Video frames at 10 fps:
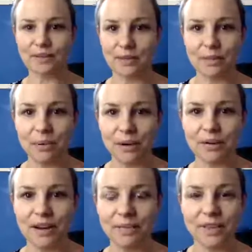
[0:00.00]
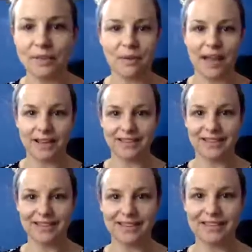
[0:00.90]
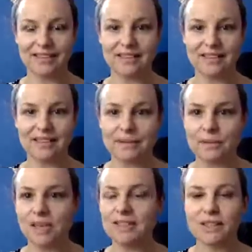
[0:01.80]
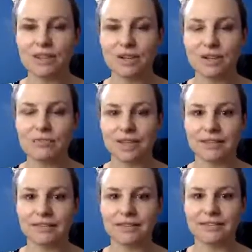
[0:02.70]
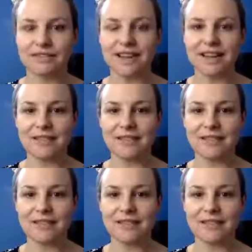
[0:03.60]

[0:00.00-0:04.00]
reprogram the other way. That's what makes us human, right?